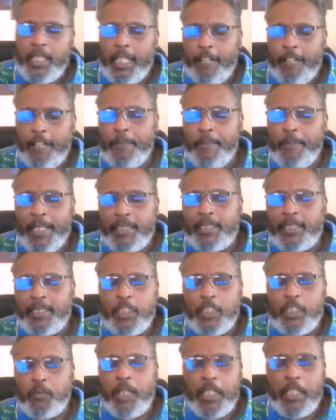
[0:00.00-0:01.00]
It would make
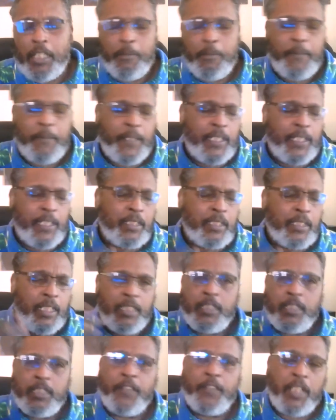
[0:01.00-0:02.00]
sense why you would begin to see
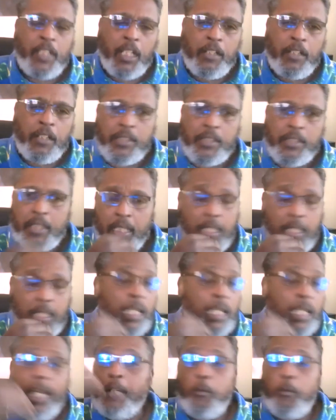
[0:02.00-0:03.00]
these different colors
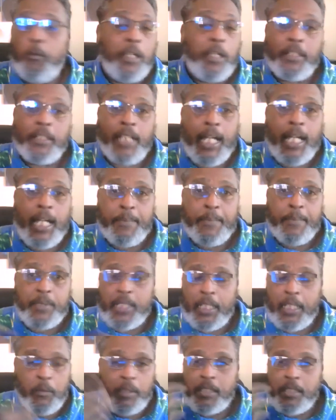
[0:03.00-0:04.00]
at weird times
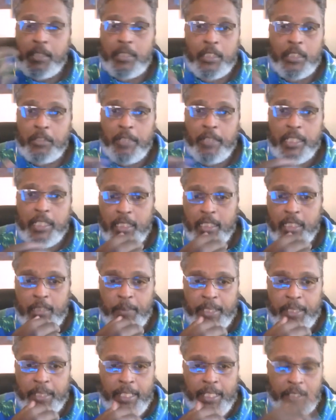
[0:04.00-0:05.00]
and at weird situations
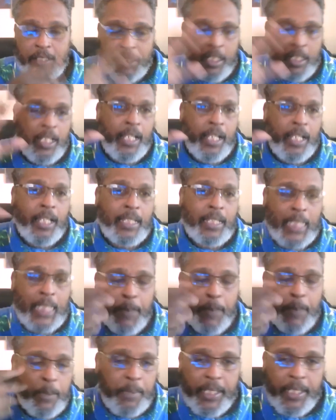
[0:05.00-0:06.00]
because they
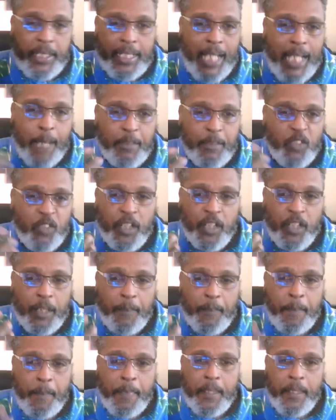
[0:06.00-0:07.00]
happen to be in the atmosphere.
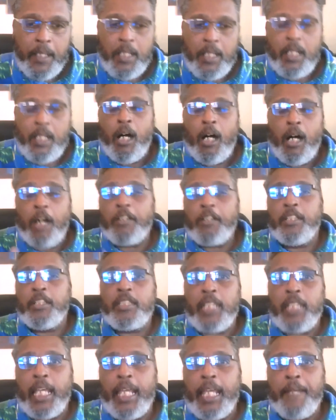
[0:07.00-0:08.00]
All to
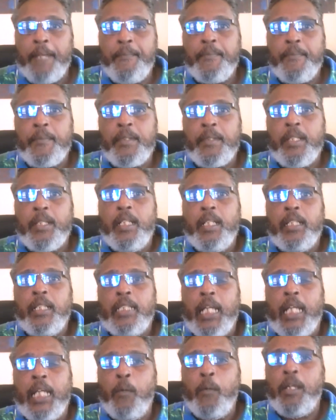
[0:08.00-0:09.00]
say
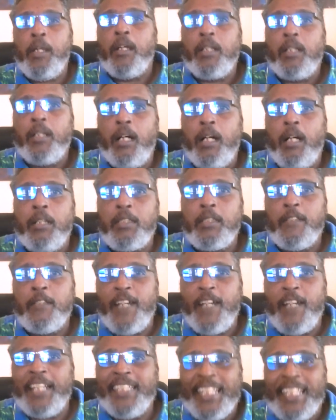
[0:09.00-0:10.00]
that we are called to
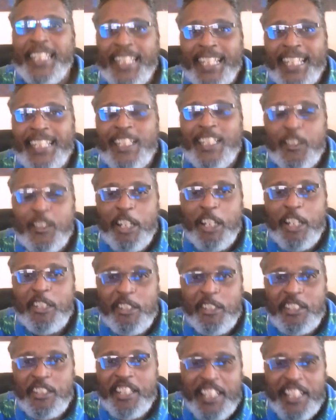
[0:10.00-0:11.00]
find the hidden
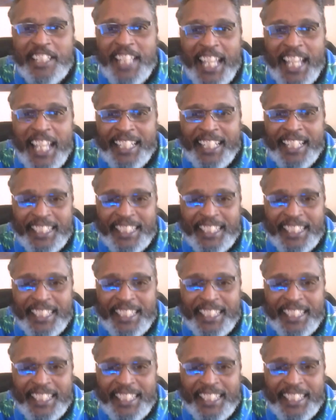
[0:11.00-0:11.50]
treasures in the sand.